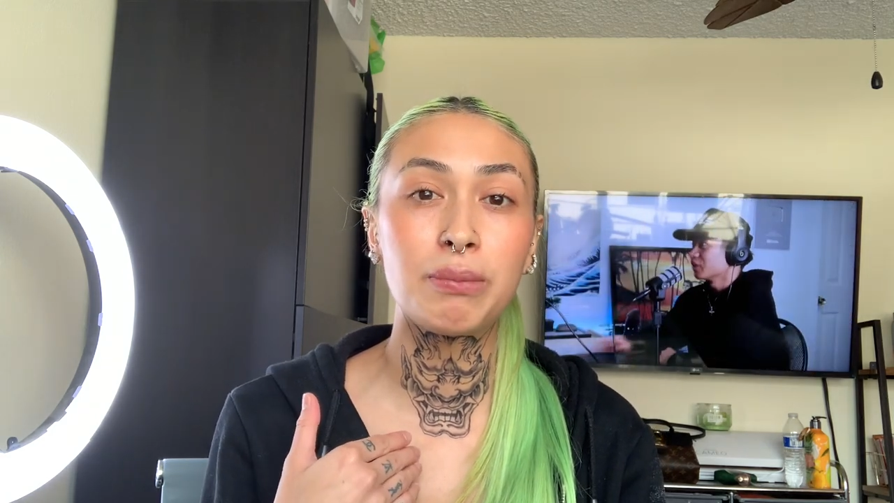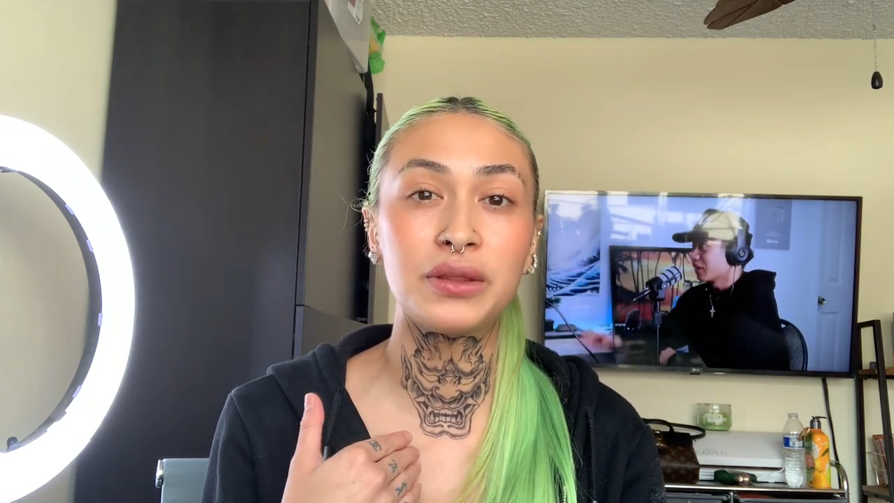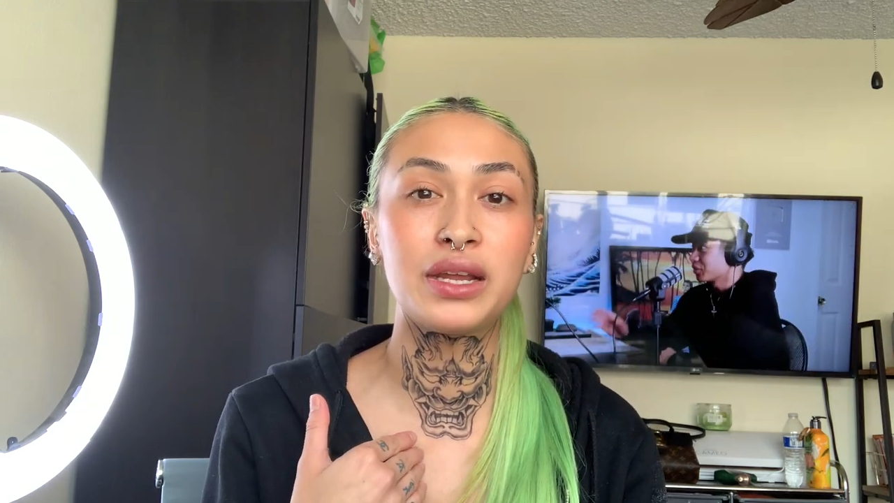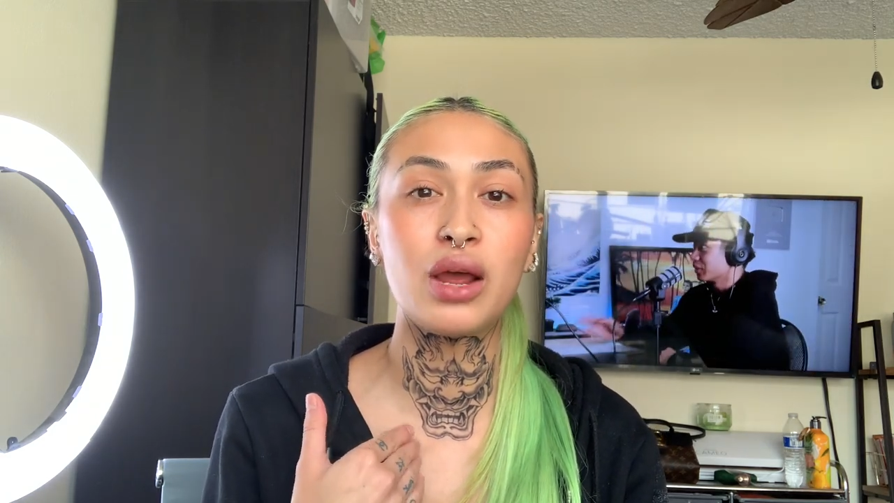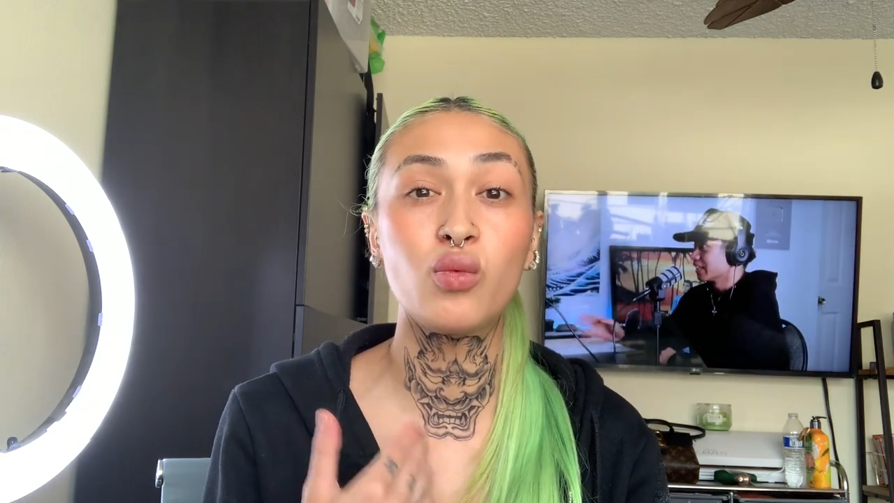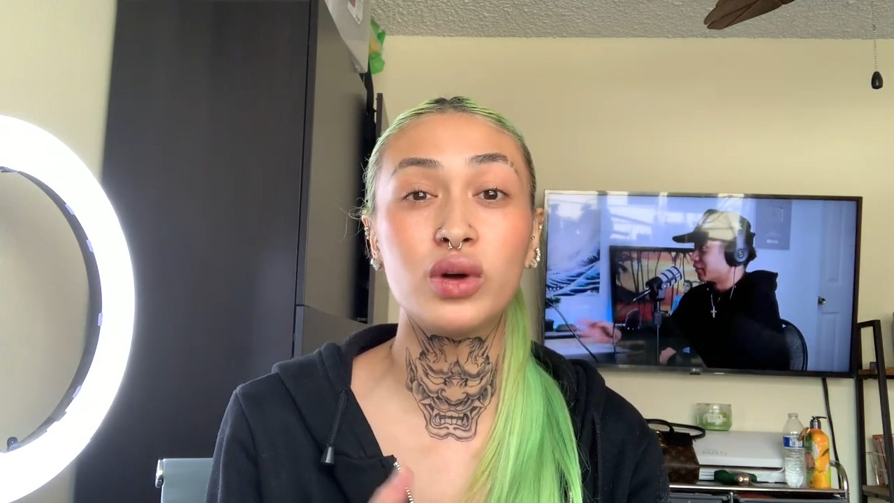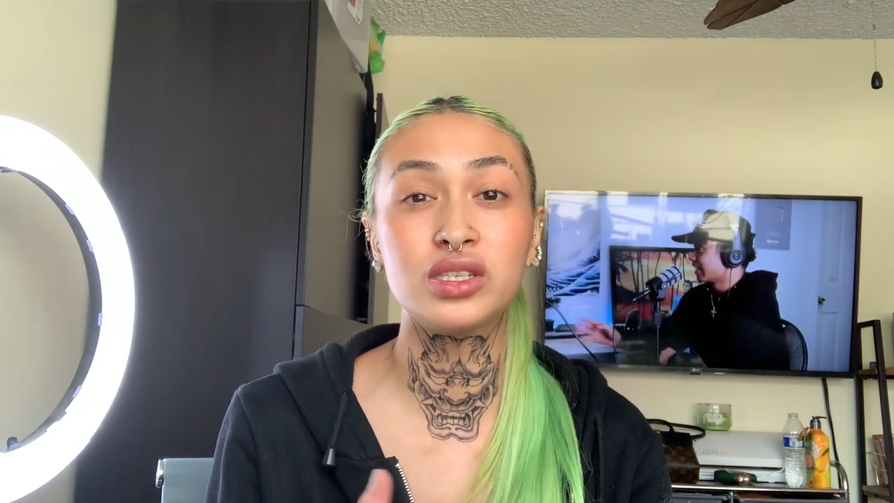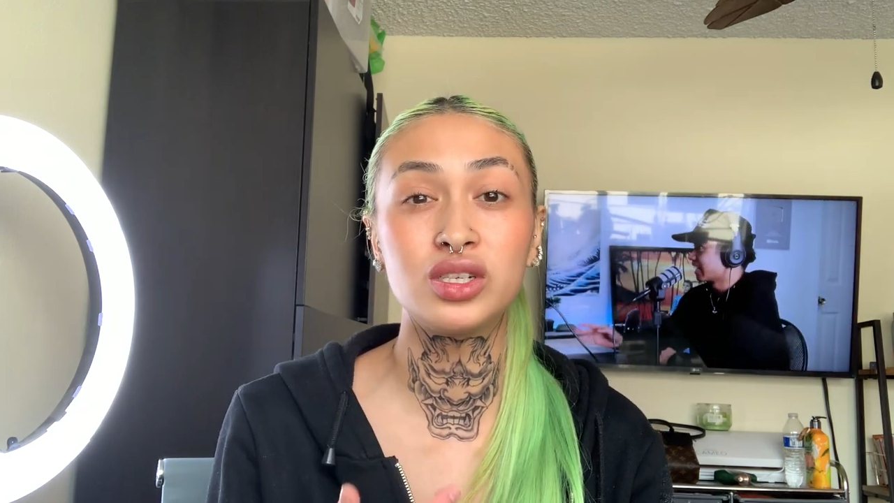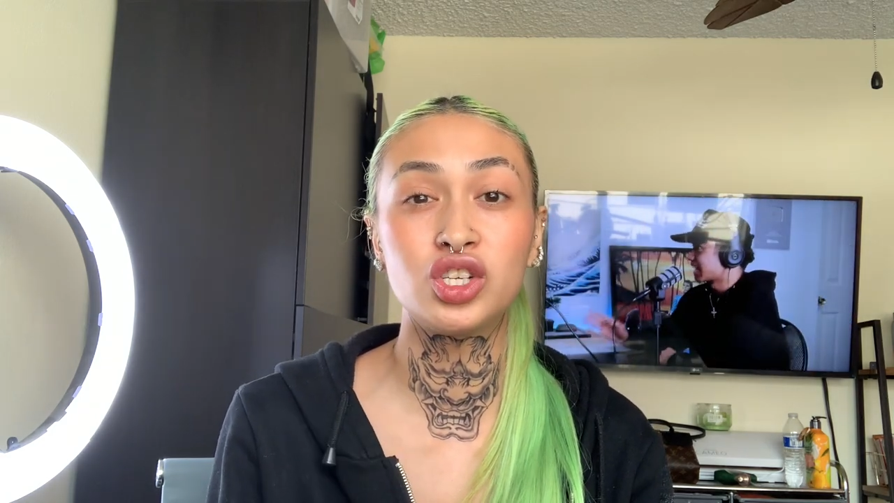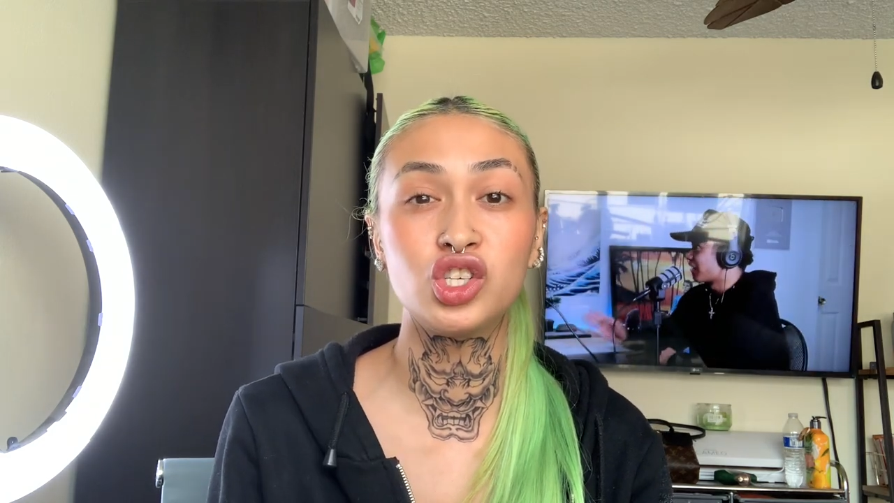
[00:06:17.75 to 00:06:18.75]
but then I
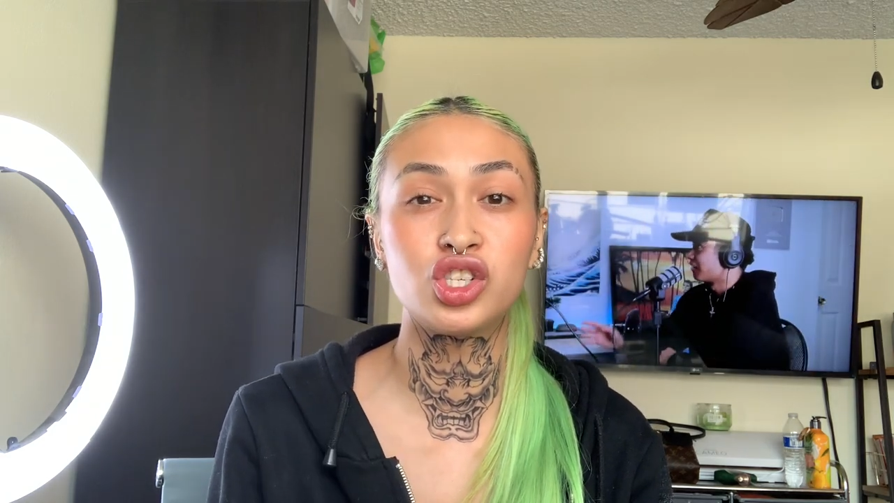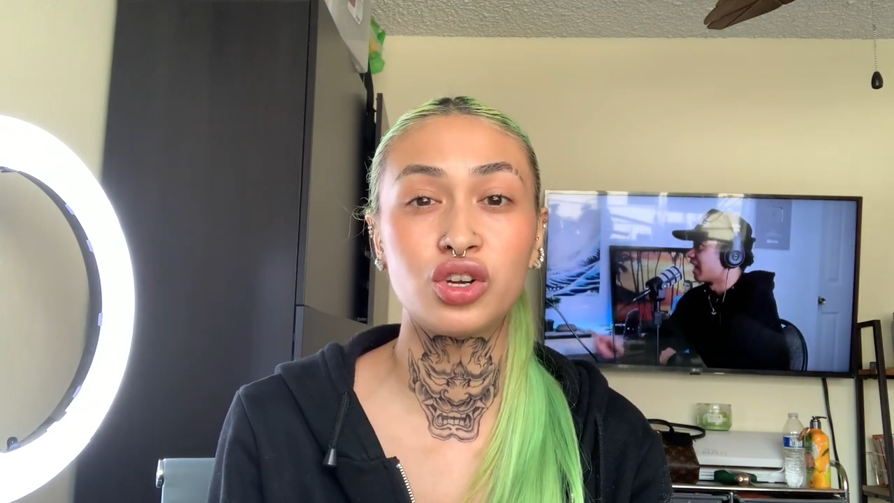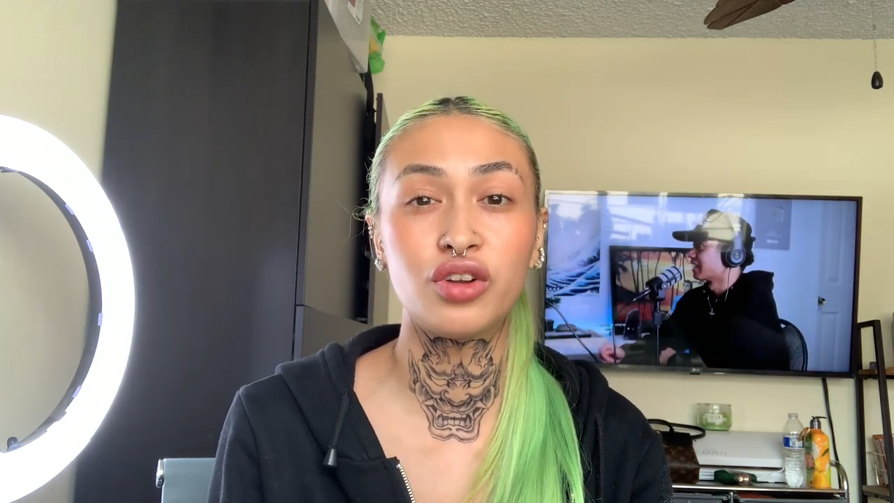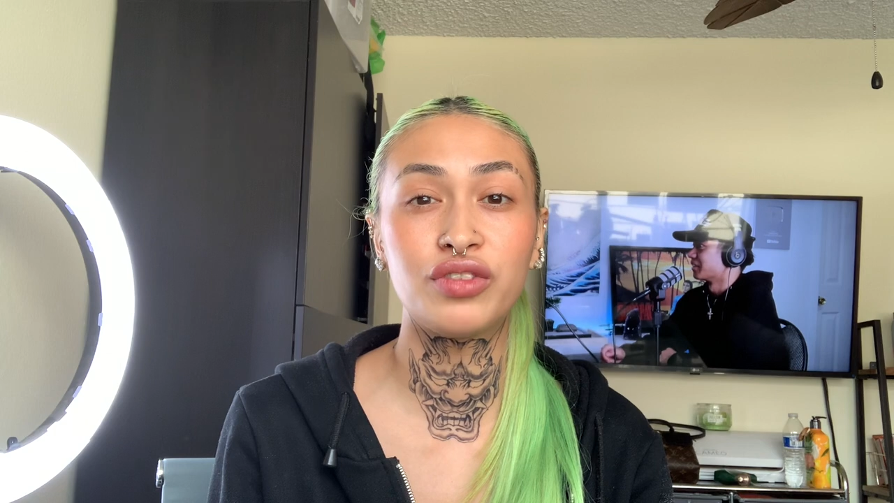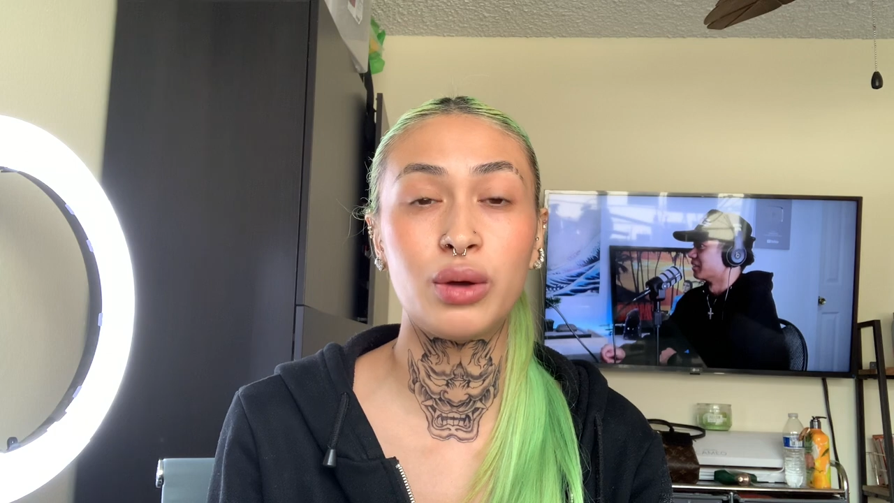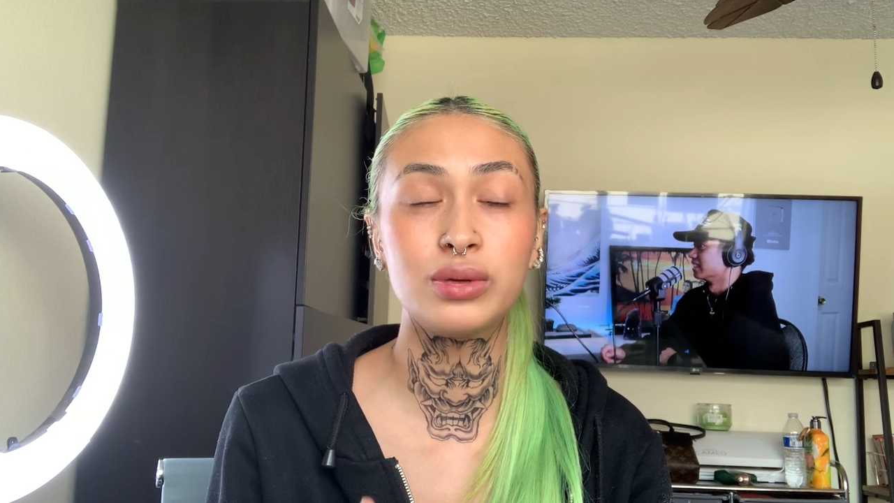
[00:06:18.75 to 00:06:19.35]
wasn't too sure if that